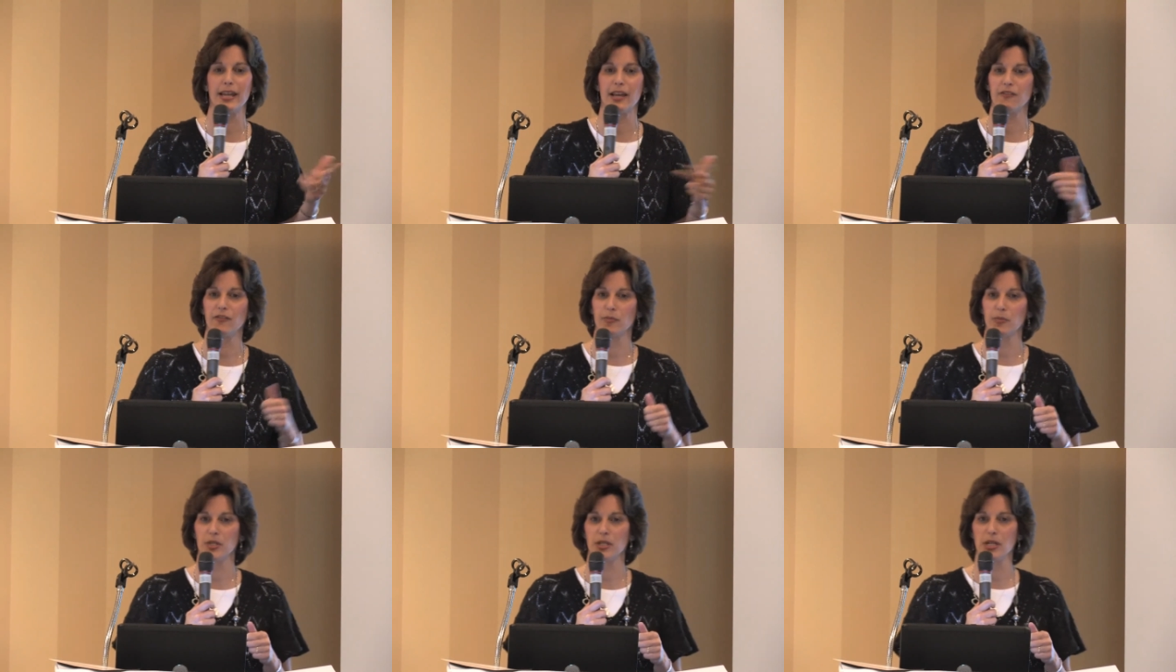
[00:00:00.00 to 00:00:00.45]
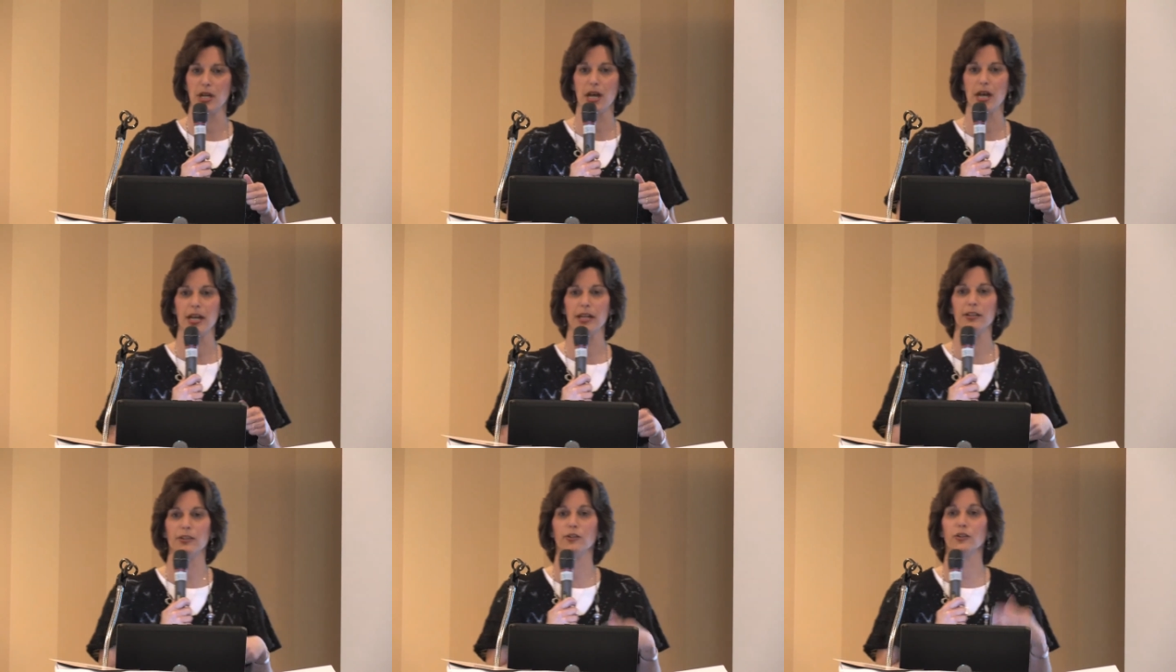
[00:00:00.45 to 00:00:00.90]

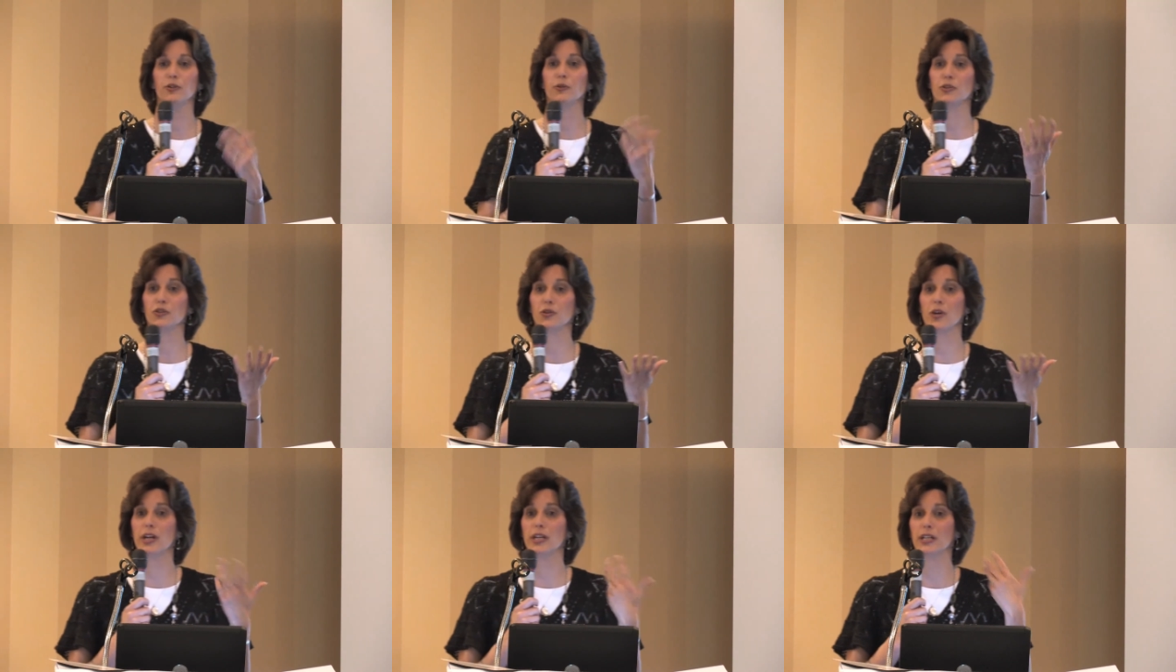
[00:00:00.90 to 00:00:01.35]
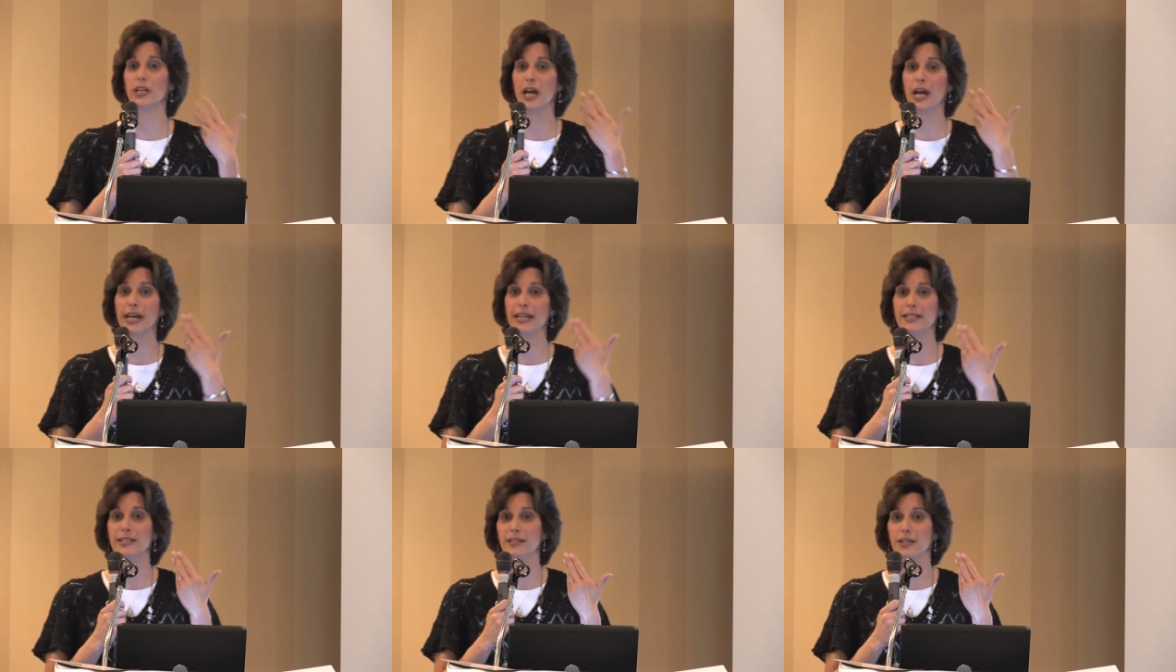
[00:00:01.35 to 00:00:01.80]
FBI, or you were trying to
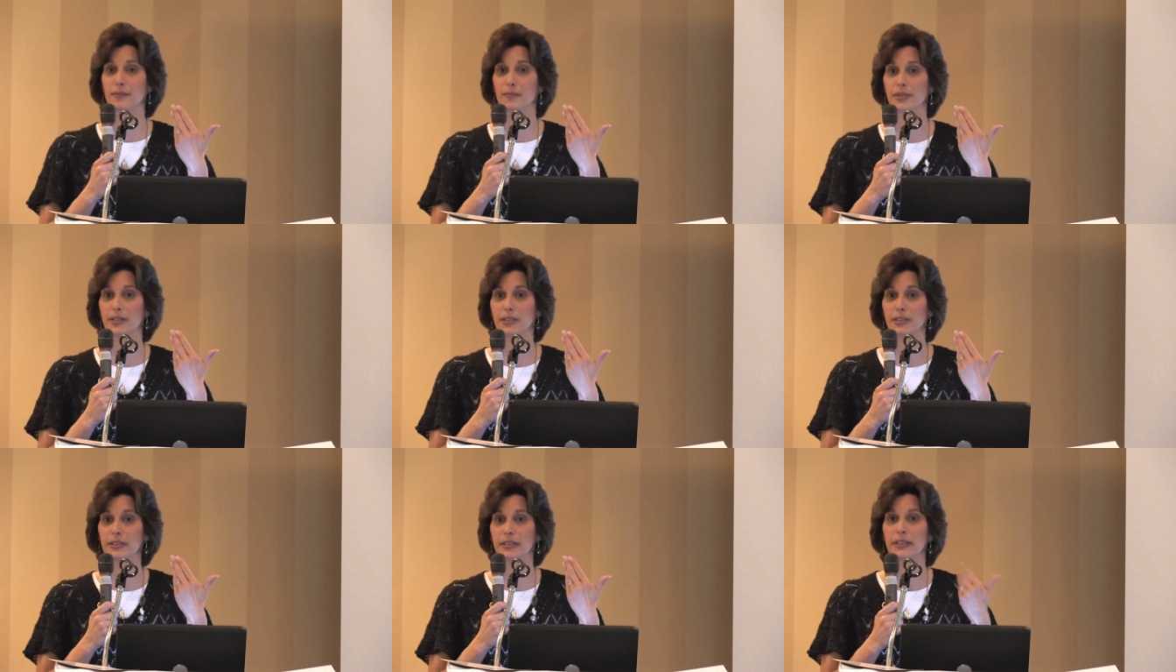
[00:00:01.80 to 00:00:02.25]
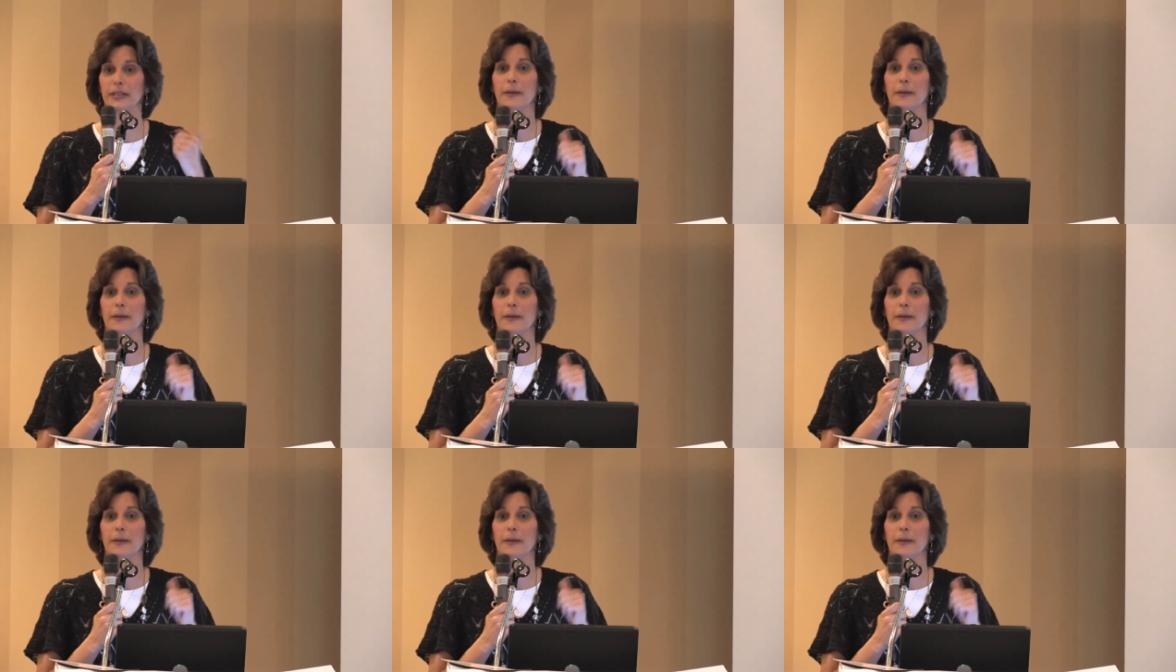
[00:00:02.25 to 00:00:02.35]
hide something.